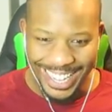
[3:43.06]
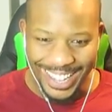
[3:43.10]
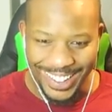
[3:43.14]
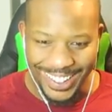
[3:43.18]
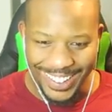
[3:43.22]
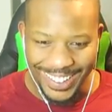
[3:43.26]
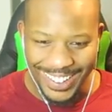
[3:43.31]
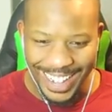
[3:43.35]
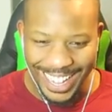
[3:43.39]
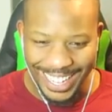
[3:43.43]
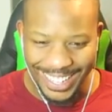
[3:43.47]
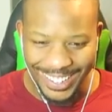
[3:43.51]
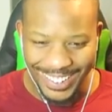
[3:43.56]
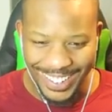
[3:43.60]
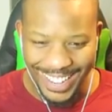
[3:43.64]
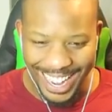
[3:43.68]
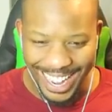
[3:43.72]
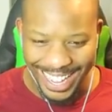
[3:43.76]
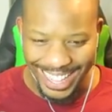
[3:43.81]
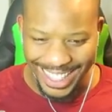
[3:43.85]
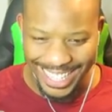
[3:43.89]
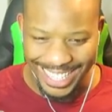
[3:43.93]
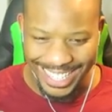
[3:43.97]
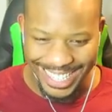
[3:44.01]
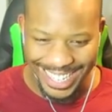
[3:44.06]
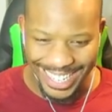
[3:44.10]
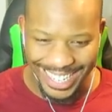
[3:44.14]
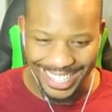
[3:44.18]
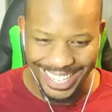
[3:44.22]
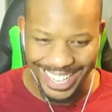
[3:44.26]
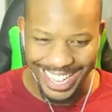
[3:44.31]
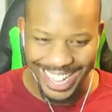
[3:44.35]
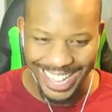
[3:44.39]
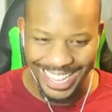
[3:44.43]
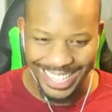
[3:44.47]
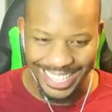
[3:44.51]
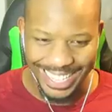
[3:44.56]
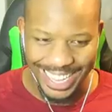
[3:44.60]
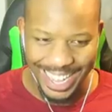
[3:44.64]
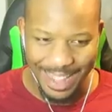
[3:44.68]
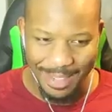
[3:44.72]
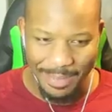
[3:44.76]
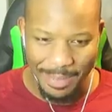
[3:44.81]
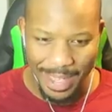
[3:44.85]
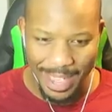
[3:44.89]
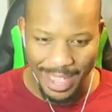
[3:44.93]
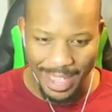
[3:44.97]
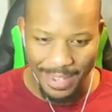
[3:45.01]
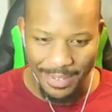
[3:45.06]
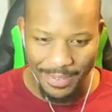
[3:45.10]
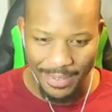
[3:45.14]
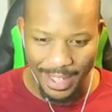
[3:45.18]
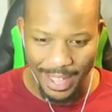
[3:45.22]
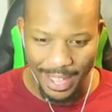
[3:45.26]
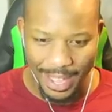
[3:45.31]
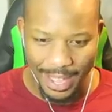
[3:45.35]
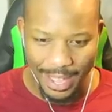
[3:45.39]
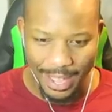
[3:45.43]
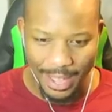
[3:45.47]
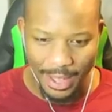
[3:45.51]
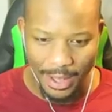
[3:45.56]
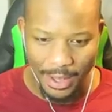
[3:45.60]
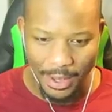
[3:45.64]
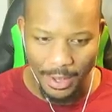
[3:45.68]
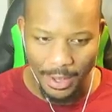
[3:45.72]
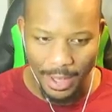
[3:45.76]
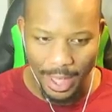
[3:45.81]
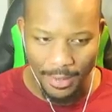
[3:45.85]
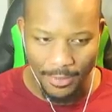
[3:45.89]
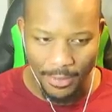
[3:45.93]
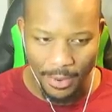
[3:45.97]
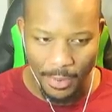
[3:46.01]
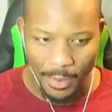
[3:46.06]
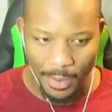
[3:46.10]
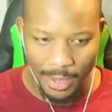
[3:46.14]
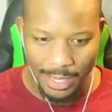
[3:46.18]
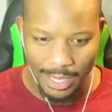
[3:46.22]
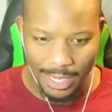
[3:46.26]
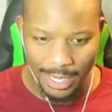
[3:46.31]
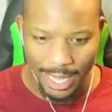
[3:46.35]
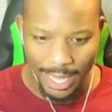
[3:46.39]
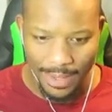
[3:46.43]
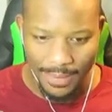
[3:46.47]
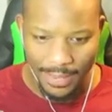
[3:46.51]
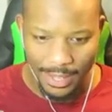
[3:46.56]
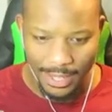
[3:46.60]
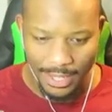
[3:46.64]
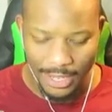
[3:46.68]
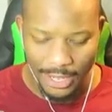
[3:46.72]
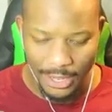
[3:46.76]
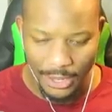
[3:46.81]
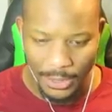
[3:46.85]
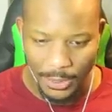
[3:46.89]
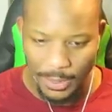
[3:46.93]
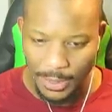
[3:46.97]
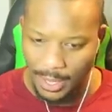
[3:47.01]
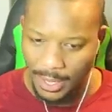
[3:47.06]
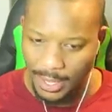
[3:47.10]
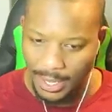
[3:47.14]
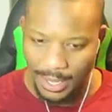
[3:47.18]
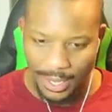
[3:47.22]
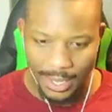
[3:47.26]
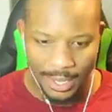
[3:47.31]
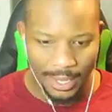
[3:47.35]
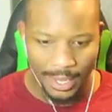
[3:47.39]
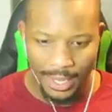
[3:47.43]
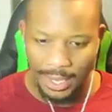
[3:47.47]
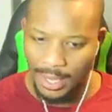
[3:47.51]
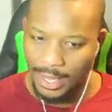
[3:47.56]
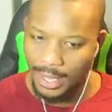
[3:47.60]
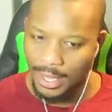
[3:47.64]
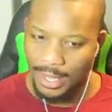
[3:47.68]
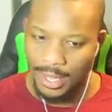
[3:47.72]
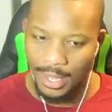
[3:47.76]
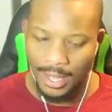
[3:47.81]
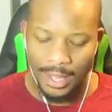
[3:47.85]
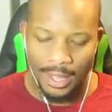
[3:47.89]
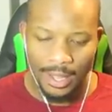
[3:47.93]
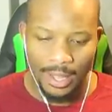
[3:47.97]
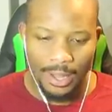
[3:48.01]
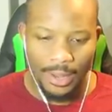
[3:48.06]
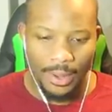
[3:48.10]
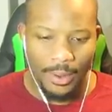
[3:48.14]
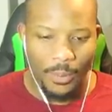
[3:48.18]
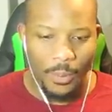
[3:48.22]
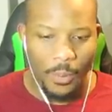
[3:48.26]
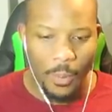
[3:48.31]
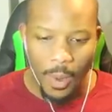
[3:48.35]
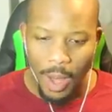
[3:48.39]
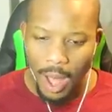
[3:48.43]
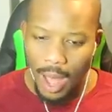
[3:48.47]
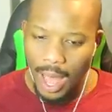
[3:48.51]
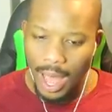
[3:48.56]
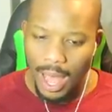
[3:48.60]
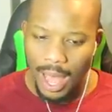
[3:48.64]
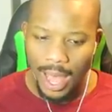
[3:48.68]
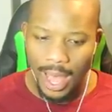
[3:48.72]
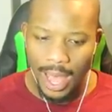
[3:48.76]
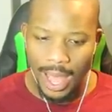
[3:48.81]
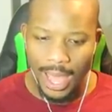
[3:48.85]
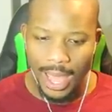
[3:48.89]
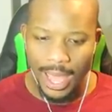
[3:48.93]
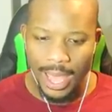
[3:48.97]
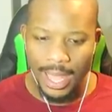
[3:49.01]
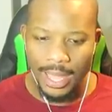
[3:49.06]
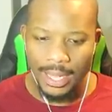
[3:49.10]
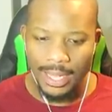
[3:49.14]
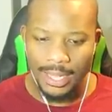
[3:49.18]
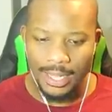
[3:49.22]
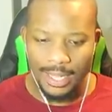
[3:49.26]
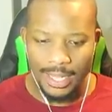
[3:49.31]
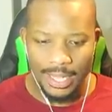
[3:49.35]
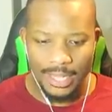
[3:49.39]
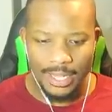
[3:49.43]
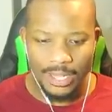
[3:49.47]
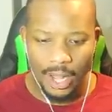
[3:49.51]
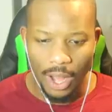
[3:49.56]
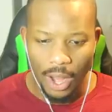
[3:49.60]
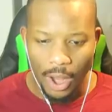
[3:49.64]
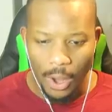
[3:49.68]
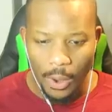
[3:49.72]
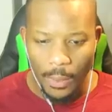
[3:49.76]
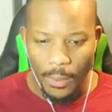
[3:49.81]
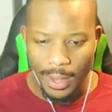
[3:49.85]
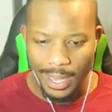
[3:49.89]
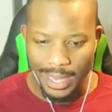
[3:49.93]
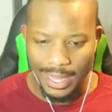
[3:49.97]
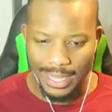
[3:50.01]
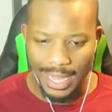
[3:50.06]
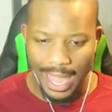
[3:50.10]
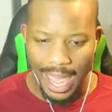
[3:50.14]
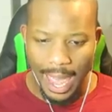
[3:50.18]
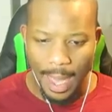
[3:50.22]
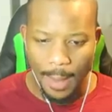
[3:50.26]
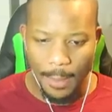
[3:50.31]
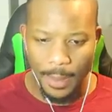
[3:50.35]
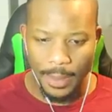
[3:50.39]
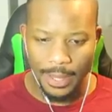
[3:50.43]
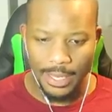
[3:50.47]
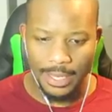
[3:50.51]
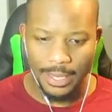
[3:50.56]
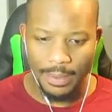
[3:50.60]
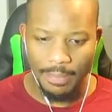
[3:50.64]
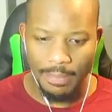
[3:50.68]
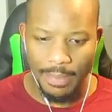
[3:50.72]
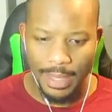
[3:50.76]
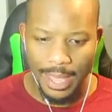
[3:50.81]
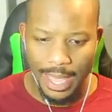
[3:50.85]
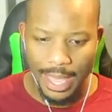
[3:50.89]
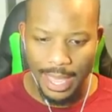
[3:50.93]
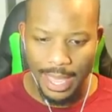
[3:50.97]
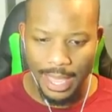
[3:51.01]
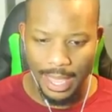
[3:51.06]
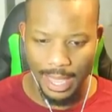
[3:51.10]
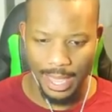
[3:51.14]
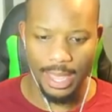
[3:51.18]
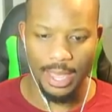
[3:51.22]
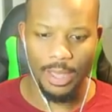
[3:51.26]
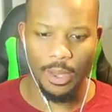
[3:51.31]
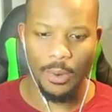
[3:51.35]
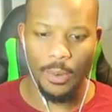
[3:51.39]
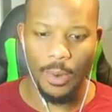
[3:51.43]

Oh, I don't like this, guys. I may have, uh, oh, everyone's leaving too. Why does this always happen to me?